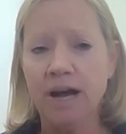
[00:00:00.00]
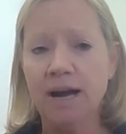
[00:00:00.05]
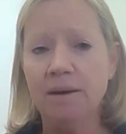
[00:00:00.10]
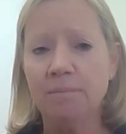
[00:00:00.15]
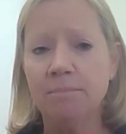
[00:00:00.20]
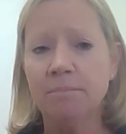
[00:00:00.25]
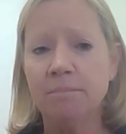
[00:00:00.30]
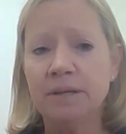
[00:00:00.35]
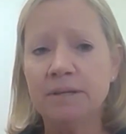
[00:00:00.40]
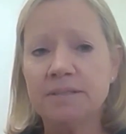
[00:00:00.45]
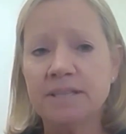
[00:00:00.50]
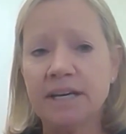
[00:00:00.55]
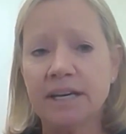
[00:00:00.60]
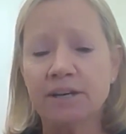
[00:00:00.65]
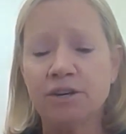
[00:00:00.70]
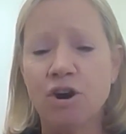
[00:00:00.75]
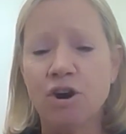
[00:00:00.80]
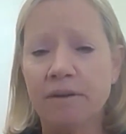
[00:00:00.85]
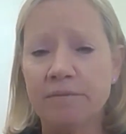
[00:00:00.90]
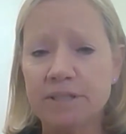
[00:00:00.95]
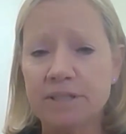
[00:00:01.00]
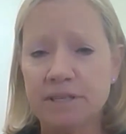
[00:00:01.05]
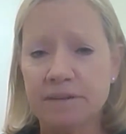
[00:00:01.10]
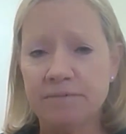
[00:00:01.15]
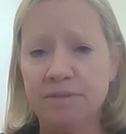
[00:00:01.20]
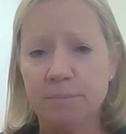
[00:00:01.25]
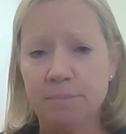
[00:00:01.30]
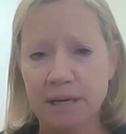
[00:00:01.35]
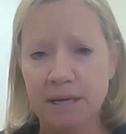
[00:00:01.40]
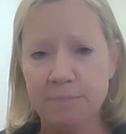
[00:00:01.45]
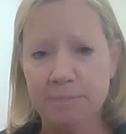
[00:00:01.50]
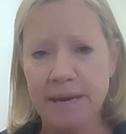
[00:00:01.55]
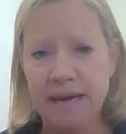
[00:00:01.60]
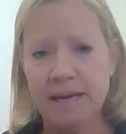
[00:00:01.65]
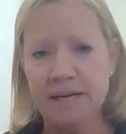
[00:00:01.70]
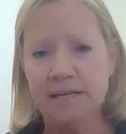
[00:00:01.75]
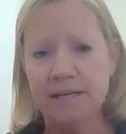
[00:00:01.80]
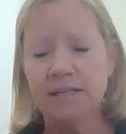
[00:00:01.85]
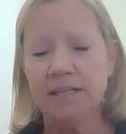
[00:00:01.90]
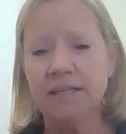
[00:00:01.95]
um, Second Harvest of the Big
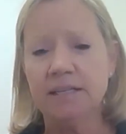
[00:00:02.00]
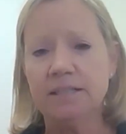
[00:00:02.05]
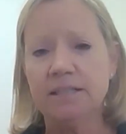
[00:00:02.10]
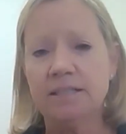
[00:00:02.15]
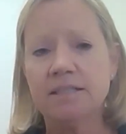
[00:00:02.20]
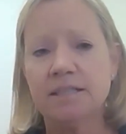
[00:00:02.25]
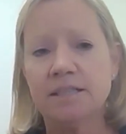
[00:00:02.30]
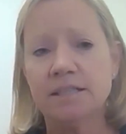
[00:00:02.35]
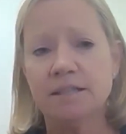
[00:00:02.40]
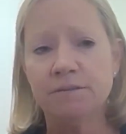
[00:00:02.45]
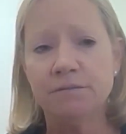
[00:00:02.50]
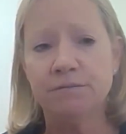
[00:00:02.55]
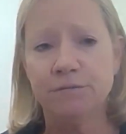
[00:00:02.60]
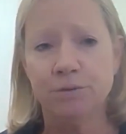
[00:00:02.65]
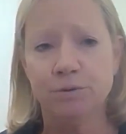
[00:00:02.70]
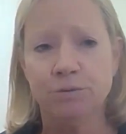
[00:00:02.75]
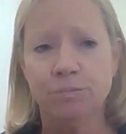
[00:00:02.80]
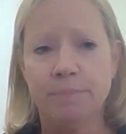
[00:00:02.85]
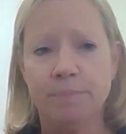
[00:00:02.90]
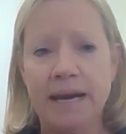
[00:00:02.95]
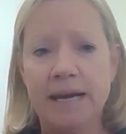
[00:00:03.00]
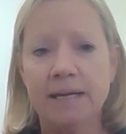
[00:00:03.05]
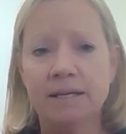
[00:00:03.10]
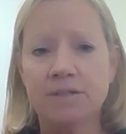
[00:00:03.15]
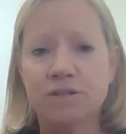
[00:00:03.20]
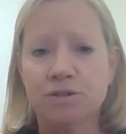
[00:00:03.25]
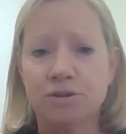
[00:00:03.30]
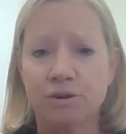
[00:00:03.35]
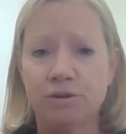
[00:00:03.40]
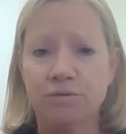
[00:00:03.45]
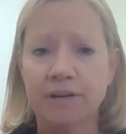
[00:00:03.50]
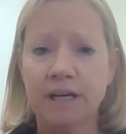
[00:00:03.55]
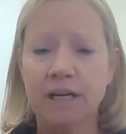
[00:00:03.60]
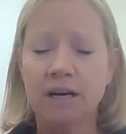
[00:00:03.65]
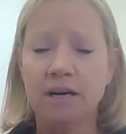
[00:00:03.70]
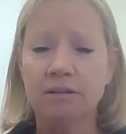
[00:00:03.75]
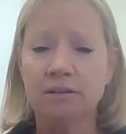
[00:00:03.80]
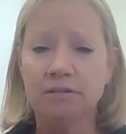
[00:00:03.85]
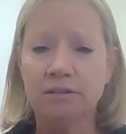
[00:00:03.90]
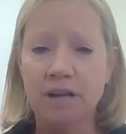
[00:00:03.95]
Bend is the food bank serving
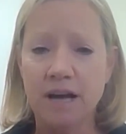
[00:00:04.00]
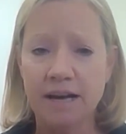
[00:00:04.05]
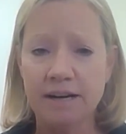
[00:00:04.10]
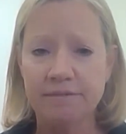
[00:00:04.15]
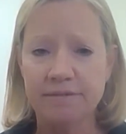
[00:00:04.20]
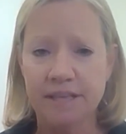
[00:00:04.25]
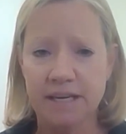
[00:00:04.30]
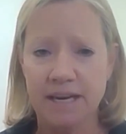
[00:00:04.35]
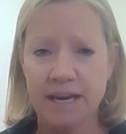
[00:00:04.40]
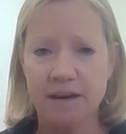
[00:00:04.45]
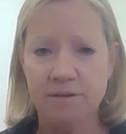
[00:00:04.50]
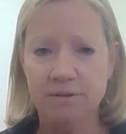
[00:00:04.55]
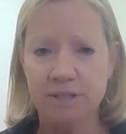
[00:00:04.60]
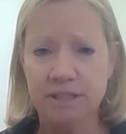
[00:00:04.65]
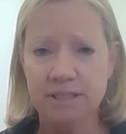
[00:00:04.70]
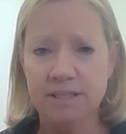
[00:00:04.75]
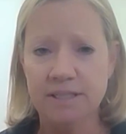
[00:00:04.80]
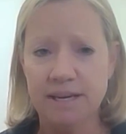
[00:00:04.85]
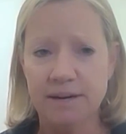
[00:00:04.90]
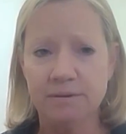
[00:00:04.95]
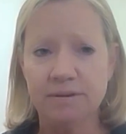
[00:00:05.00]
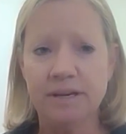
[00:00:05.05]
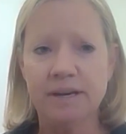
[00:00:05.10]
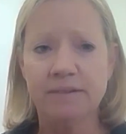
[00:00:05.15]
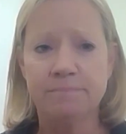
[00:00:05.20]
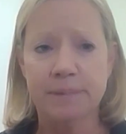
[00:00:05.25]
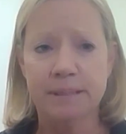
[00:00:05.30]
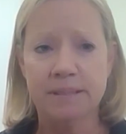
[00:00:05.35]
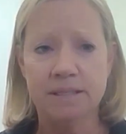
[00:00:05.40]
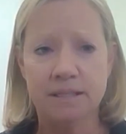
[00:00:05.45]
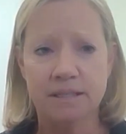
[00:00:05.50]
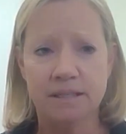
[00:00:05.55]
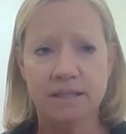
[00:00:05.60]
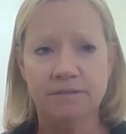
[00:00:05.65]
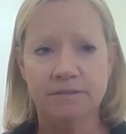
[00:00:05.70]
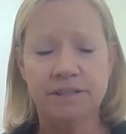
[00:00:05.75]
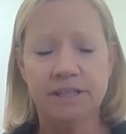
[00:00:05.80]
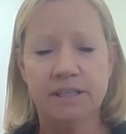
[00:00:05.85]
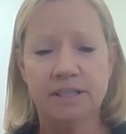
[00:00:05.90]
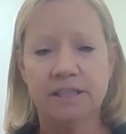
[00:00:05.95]
a lot of the counties that have been
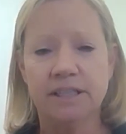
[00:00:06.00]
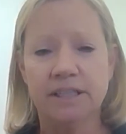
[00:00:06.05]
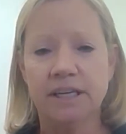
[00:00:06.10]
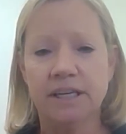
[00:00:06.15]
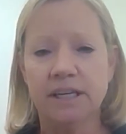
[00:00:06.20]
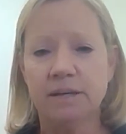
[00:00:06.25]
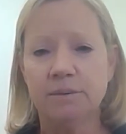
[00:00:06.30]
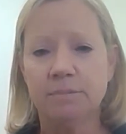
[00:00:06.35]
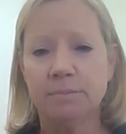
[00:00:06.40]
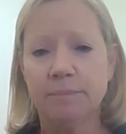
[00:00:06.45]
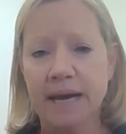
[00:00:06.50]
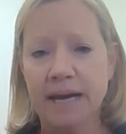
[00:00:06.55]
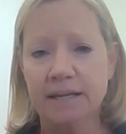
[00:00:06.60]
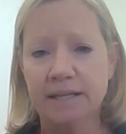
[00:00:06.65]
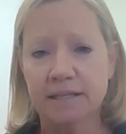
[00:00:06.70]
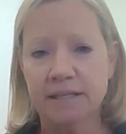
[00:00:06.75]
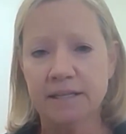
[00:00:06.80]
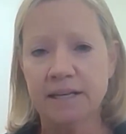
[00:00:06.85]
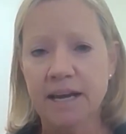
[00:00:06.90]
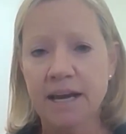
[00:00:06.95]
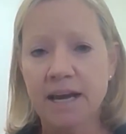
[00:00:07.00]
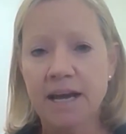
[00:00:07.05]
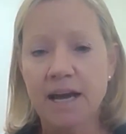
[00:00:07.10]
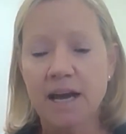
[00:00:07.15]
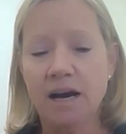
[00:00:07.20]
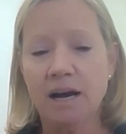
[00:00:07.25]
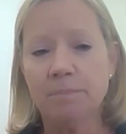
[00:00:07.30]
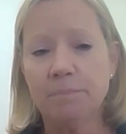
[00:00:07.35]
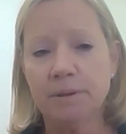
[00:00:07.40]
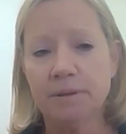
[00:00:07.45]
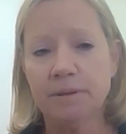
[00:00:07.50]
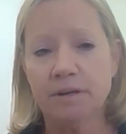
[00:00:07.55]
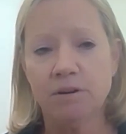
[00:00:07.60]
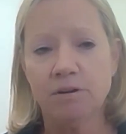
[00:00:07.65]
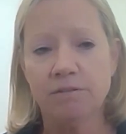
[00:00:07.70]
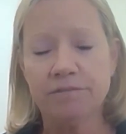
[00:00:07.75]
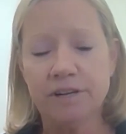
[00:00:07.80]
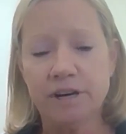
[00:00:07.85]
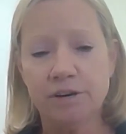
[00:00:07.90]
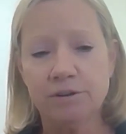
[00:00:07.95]
significantly impacted up on the
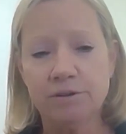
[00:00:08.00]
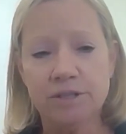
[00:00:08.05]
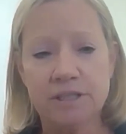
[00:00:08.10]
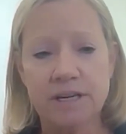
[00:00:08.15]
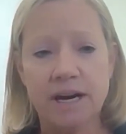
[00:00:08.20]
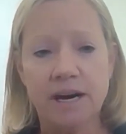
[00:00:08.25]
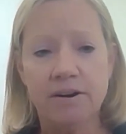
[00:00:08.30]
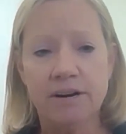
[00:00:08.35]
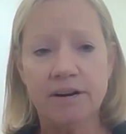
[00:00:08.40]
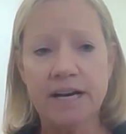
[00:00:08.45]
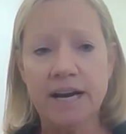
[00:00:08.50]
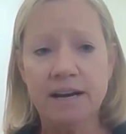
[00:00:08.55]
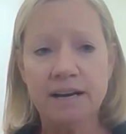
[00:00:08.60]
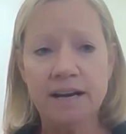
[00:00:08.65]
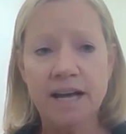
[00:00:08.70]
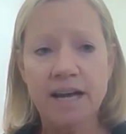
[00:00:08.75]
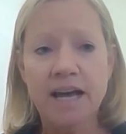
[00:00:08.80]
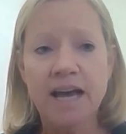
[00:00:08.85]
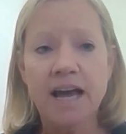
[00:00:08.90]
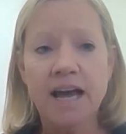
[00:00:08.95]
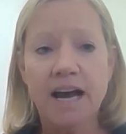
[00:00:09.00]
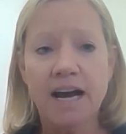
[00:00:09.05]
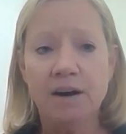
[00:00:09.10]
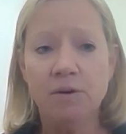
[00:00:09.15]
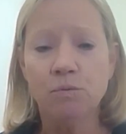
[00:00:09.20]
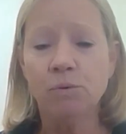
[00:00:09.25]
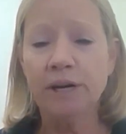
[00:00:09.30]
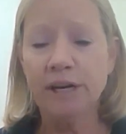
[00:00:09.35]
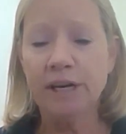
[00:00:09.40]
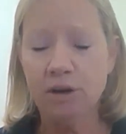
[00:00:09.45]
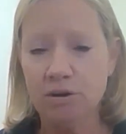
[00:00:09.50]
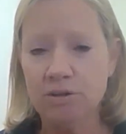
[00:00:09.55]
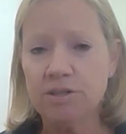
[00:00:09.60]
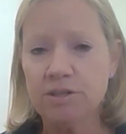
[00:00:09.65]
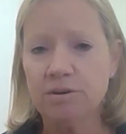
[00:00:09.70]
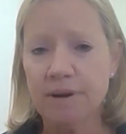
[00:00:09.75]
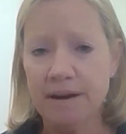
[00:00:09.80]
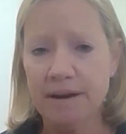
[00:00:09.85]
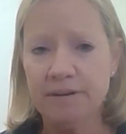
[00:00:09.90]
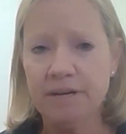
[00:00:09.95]
Gulf Coast area. Uh, we
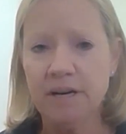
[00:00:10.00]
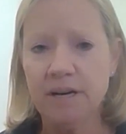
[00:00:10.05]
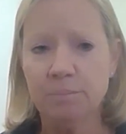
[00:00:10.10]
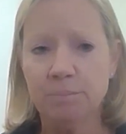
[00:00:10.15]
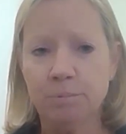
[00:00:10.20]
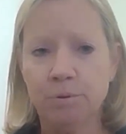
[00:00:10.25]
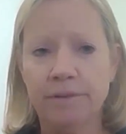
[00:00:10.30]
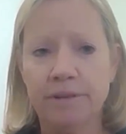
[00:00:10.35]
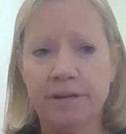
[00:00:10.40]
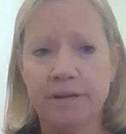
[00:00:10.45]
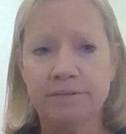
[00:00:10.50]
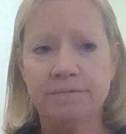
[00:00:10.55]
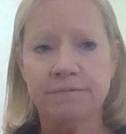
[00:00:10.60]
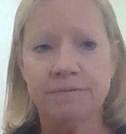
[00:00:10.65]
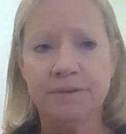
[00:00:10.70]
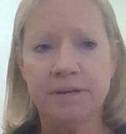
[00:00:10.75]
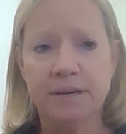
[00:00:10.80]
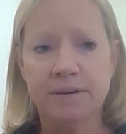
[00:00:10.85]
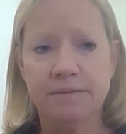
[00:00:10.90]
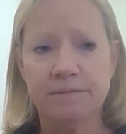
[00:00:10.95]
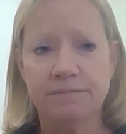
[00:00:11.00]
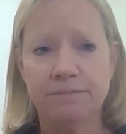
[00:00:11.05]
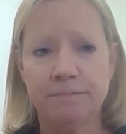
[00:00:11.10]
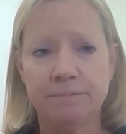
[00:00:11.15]
also have a couple that have, have